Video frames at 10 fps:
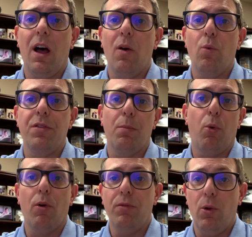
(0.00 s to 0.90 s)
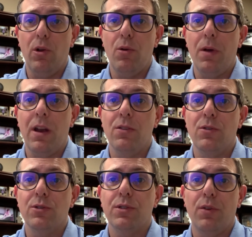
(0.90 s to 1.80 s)
with the portfolio
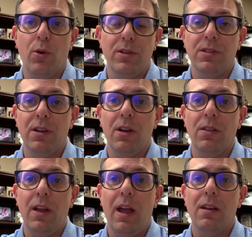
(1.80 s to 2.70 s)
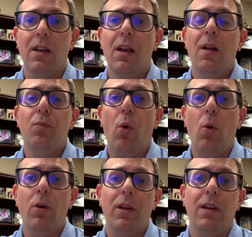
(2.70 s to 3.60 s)
managers focusing on that,
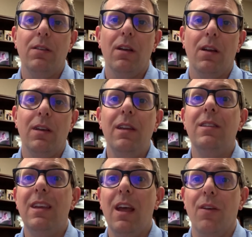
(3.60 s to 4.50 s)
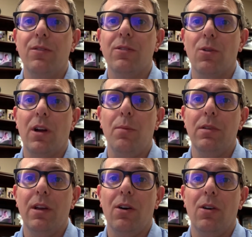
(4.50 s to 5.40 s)
or ETFs, or
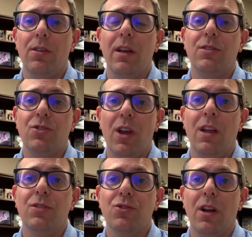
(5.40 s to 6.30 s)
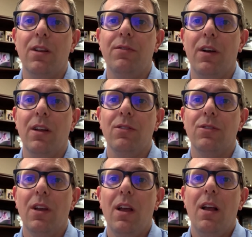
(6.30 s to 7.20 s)
commonly called exchange traded funds
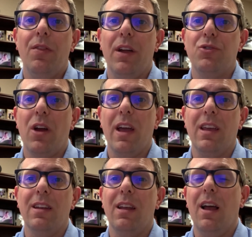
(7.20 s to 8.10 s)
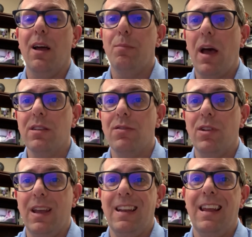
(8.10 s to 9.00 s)
that track
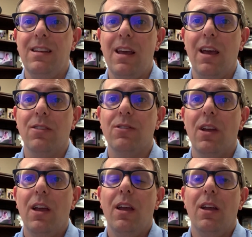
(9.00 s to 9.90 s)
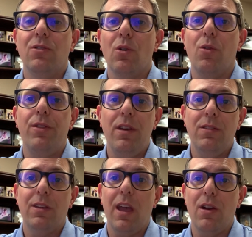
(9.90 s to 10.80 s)
passively an index. And so these
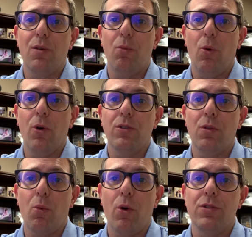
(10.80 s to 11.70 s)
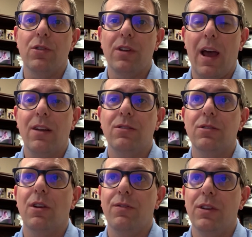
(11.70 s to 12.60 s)
cater more towards your tax
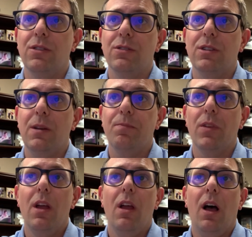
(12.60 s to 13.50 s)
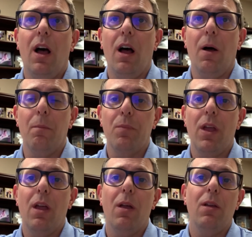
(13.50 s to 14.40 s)
efficiency
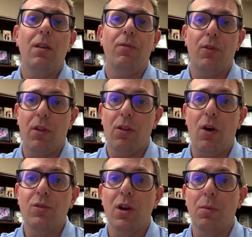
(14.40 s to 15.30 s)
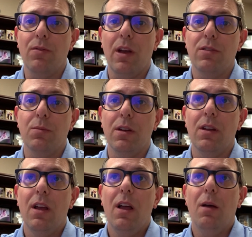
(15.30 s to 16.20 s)
for the long-term investment.
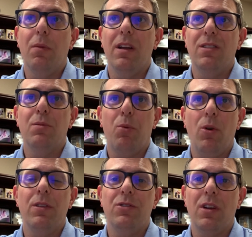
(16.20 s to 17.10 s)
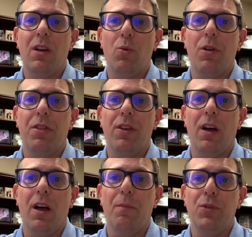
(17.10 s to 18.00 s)
But it's important to check with
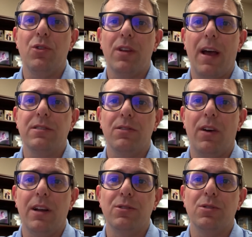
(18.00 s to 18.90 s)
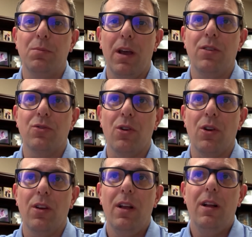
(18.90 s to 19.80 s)
your tax advisor to make
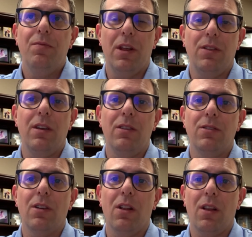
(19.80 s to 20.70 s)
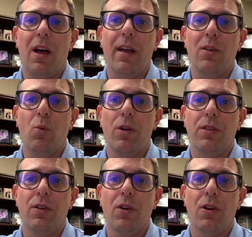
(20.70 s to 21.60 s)
sure that these align with
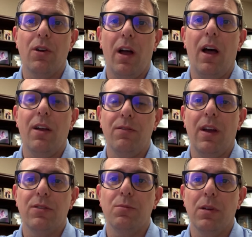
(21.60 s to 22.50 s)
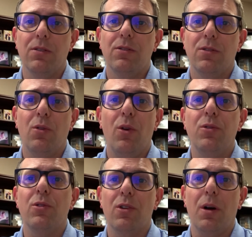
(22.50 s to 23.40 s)
your investments. So those
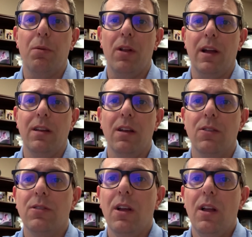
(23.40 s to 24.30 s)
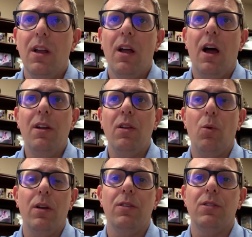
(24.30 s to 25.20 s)
are a couple ideas. Another
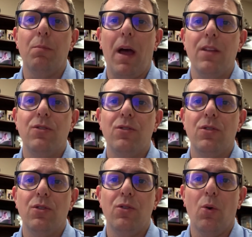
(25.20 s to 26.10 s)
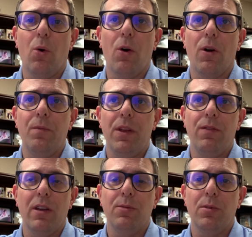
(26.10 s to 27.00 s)
one is to match your
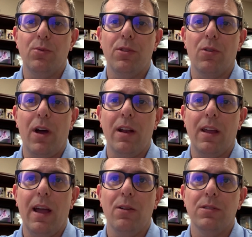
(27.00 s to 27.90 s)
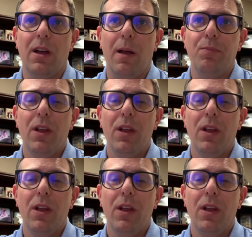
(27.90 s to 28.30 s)
investments with the right account type.